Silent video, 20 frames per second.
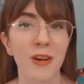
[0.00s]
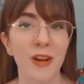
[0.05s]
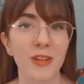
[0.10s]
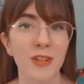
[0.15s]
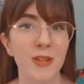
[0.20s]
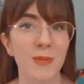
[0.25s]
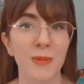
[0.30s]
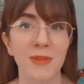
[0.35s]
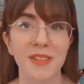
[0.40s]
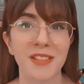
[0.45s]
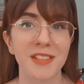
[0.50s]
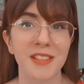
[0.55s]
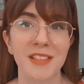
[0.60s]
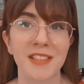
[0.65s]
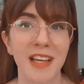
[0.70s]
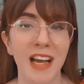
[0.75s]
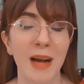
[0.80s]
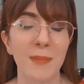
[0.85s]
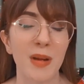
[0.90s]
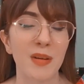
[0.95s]
I just wanted to
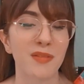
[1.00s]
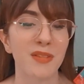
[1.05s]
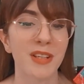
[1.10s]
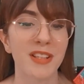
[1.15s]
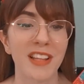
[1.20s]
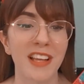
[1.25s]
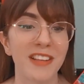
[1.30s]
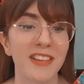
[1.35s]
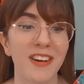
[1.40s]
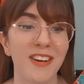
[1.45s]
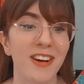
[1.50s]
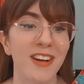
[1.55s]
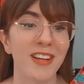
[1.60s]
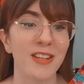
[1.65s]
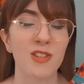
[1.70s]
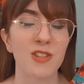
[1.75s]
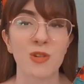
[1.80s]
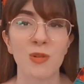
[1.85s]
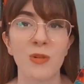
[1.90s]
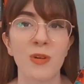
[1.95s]
tab everything that I
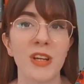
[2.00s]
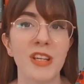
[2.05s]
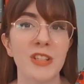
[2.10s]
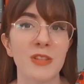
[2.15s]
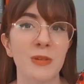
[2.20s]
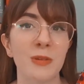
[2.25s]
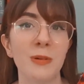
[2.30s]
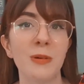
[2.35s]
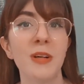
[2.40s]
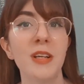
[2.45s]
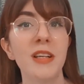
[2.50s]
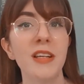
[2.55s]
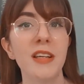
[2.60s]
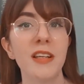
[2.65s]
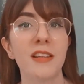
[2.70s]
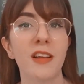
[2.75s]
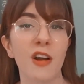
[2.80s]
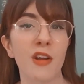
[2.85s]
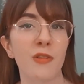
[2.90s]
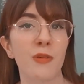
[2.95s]
enjoyed or
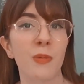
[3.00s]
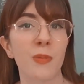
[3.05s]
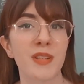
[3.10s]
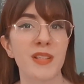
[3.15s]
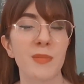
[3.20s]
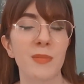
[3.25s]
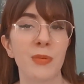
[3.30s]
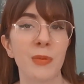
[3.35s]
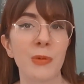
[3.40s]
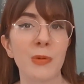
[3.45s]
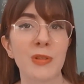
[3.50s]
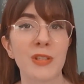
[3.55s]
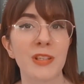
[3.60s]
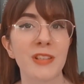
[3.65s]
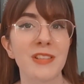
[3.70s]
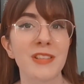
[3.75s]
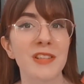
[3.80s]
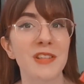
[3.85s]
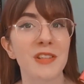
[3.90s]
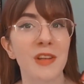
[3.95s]
that I thought was
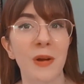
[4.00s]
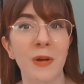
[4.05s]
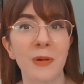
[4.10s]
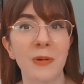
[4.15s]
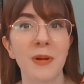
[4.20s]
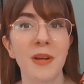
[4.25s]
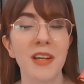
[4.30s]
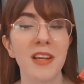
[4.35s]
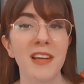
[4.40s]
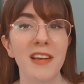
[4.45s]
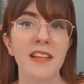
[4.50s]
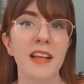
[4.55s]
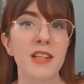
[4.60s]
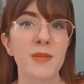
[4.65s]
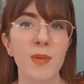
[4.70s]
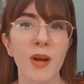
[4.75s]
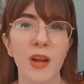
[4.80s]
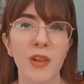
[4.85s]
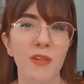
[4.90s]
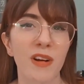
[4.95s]
important. So that's
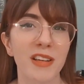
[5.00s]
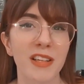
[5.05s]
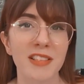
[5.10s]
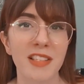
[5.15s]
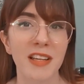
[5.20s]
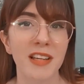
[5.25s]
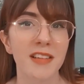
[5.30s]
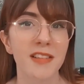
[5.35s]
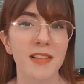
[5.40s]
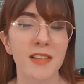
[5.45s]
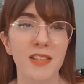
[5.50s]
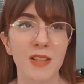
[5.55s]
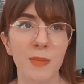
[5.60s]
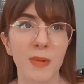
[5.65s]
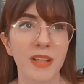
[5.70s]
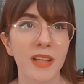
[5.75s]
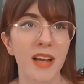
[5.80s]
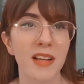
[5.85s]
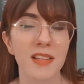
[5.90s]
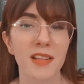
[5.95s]
my other annotating system,
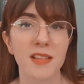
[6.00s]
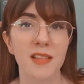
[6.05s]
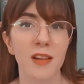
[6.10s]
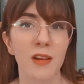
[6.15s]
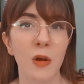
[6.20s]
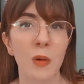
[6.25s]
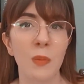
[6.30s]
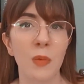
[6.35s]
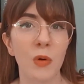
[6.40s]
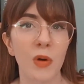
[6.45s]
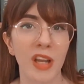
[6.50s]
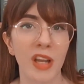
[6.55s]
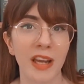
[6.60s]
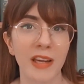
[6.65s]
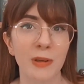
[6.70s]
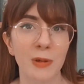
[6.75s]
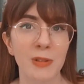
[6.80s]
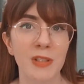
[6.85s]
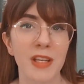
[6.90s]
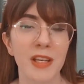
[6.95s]
I guess. It's a lot more
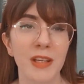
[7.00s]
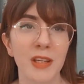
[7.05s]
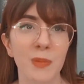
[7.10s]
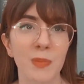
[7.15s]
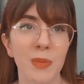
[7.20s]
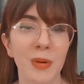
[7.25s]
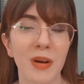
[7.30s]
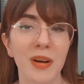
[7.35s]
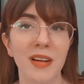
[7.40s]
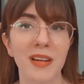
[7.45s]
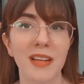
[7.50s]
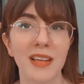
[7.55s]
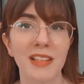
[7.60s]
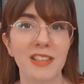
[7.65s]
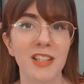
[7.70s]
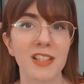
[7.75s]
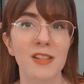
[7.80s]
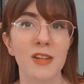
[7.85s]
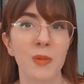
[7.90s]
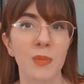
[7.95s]
chaotic, but it
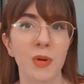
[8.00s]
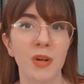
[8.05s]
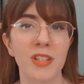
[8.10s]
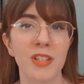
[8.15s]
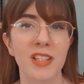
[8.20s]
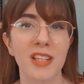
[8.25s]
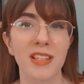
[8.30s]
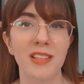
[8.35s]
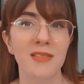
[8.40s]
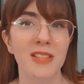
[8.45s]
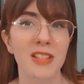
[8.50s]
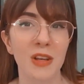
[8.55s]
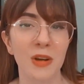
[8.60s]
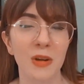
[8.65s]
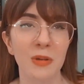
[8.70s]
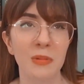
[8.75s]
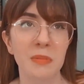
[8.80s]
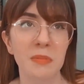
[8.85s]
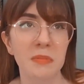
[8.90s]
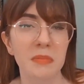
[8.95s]
does look pretty, so
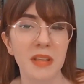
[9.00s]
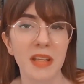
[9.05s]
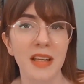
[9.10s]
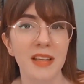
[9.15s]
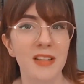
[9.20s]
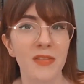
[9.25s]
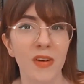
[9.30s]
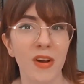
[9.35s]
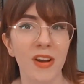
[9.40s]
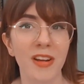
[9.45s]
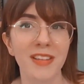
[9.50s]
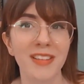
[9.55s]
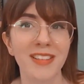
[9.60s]
it's fine.